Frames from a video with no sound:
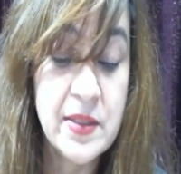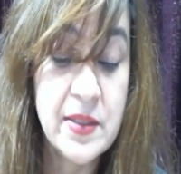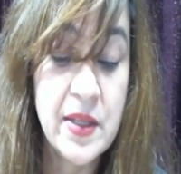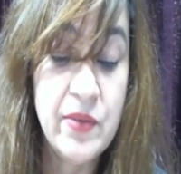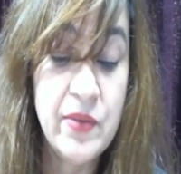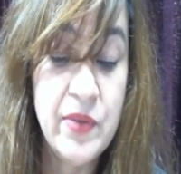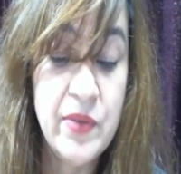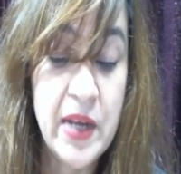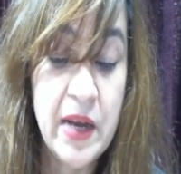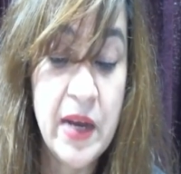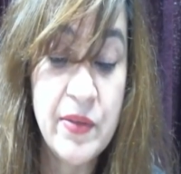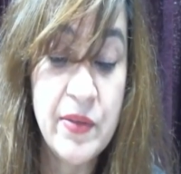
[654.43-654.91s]

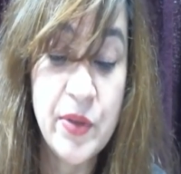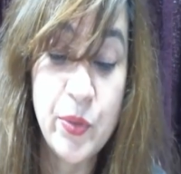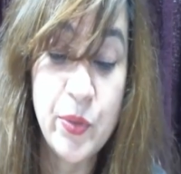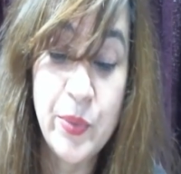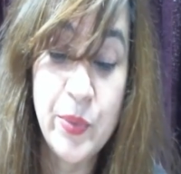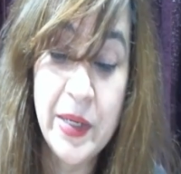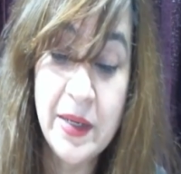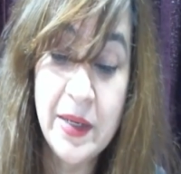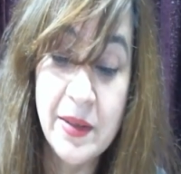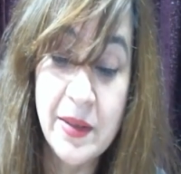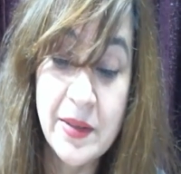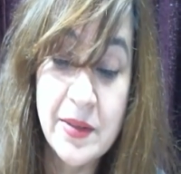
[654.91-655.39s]
Then we have the
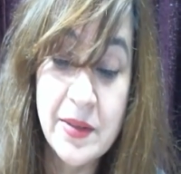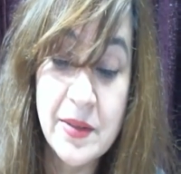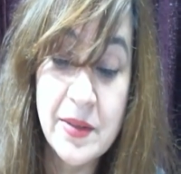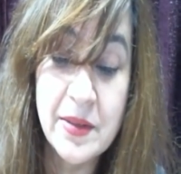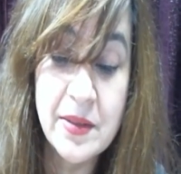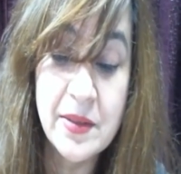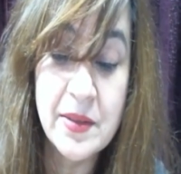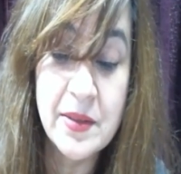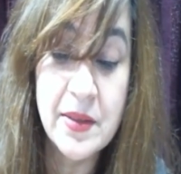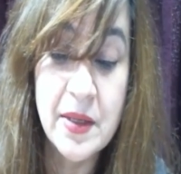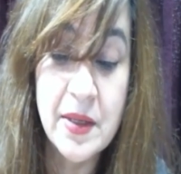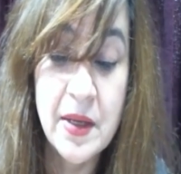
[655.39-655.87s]

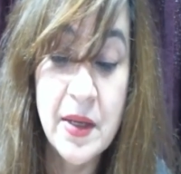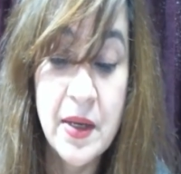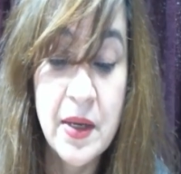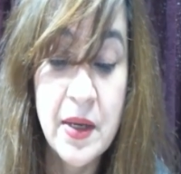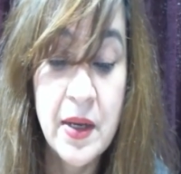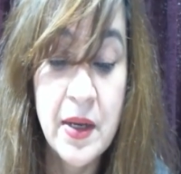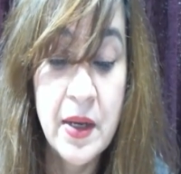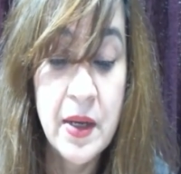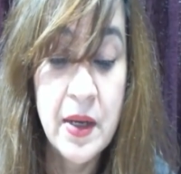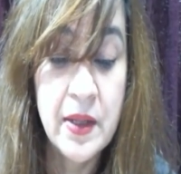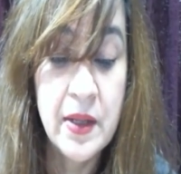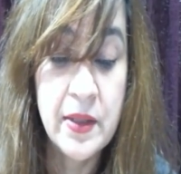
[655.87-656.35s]
weaknesses.
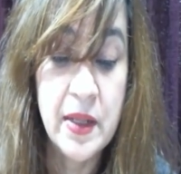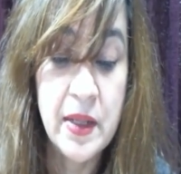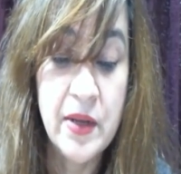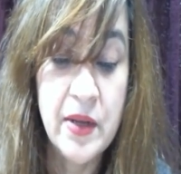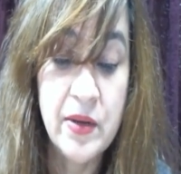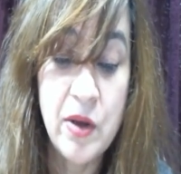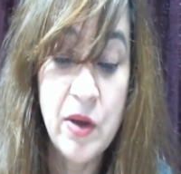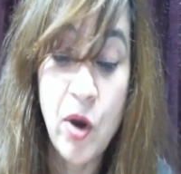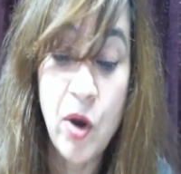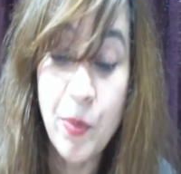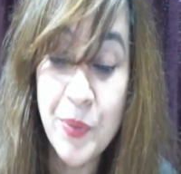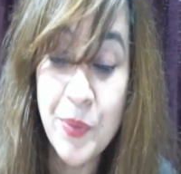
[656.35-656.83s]

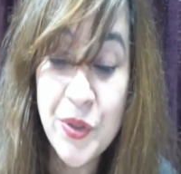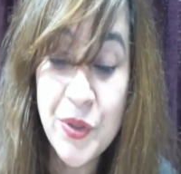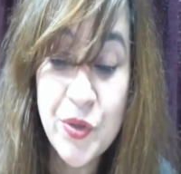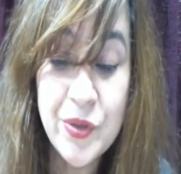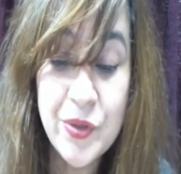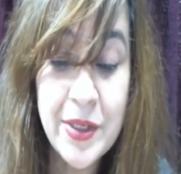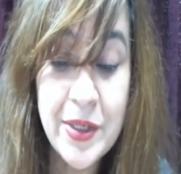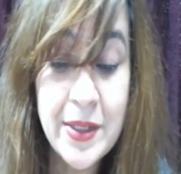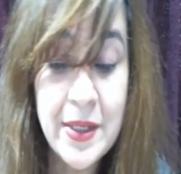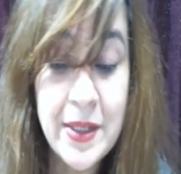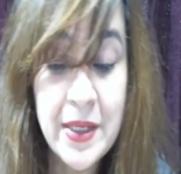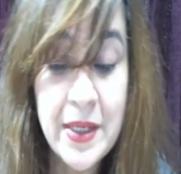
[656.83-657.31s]
Then
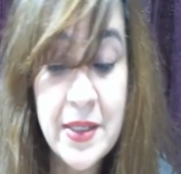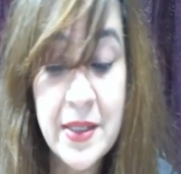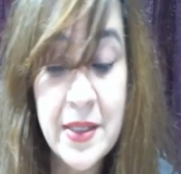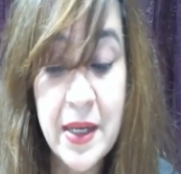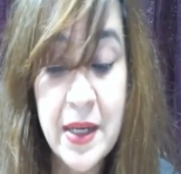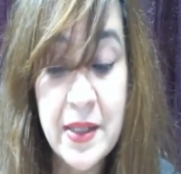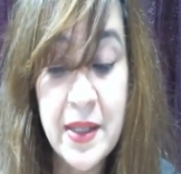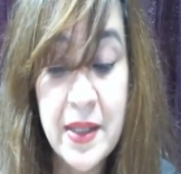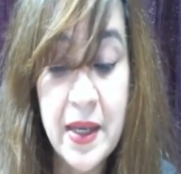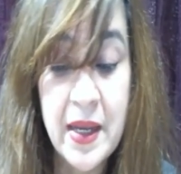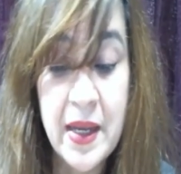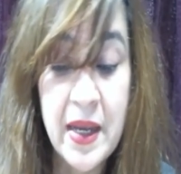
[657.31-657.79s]
opportunities
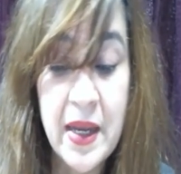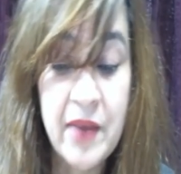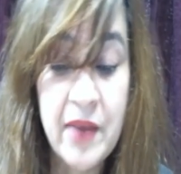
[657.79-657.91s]
are there.